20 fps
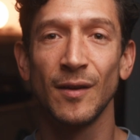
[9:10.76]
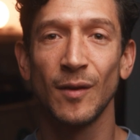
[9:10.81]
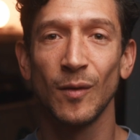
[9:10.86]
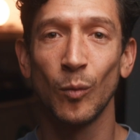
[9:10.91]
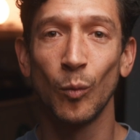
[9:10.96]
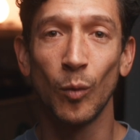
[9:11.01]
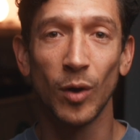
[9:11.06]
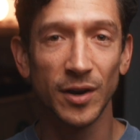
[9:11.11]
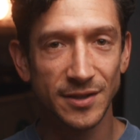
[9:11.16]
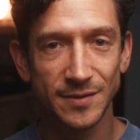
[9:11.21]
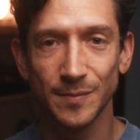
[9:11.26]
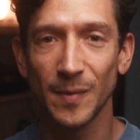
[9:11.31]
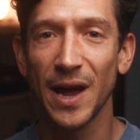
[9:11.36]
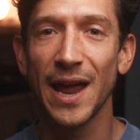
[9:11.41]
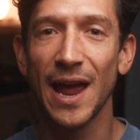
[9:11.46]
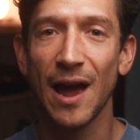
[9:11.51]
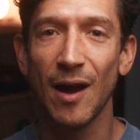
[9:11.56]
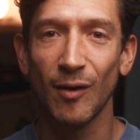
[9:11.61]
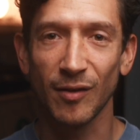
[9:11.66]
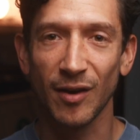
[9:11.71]
what is
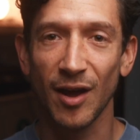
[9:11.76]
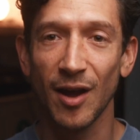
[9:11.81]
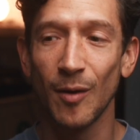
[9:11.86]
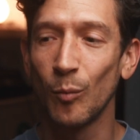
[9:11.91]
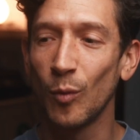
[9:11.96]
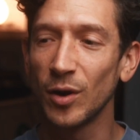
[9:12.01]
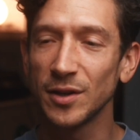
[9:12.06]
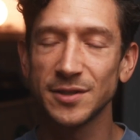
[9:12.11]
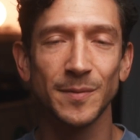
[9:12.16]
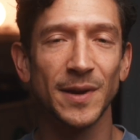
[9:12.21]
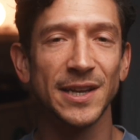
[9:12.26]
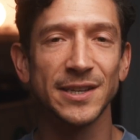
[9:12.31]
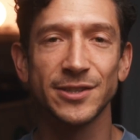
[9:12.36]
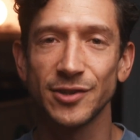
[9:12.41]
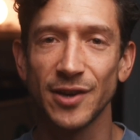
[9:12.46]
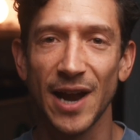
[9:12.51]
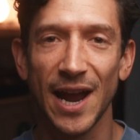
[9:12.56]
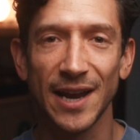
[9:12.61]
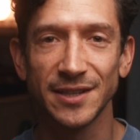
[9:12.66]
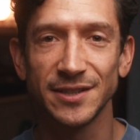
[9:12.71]
my outcome? What's my
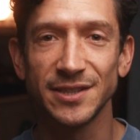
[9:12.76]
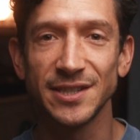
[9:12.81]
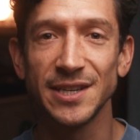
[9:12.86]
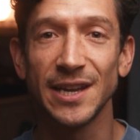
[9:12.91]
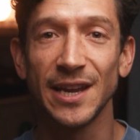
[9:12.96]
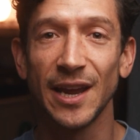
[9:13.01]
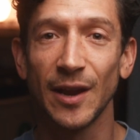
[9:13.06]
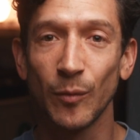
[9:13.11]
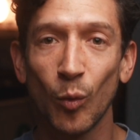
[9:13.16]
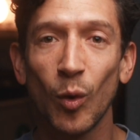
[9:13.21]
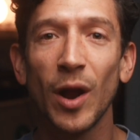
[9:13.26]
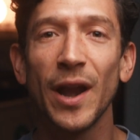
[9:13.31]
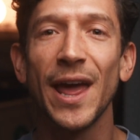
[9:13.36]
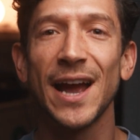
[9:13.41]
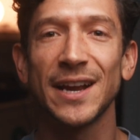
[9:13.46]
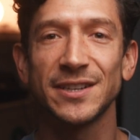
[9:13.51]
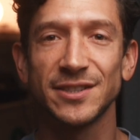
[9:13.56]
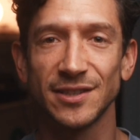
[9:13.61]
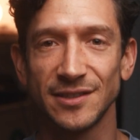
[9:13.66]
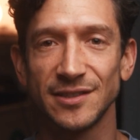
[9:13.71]
strategy? And what
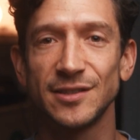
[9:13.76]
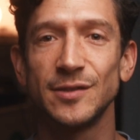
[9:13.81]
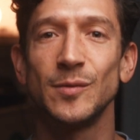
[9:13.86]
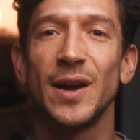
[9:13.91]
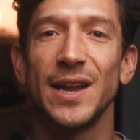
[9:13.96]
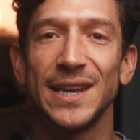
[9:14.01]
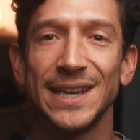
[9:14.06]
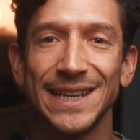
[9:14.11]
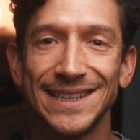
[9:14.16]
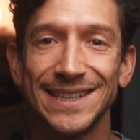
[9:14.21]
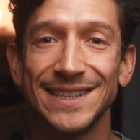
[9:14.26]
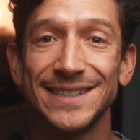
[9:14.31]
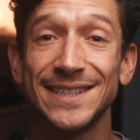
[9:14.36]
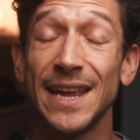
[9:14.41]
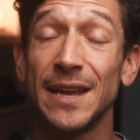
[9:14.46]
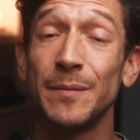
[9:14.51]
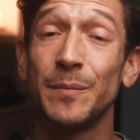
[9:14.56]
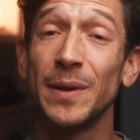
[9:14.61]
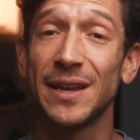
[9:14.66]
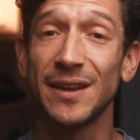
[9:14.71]
actions do I need to
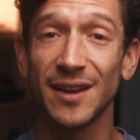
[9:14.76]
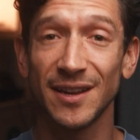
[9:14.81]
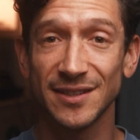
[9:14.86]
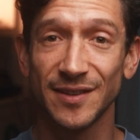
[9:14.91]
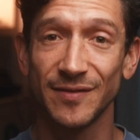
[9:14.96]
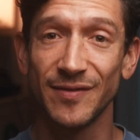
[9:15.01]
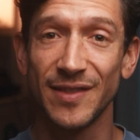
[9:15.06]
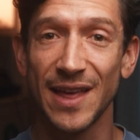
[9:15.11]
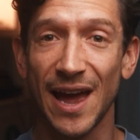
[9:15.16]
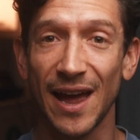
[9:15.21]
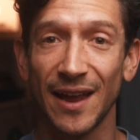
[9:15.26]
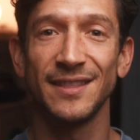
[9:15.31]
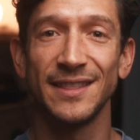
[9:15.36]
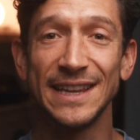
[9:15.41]
take because of that?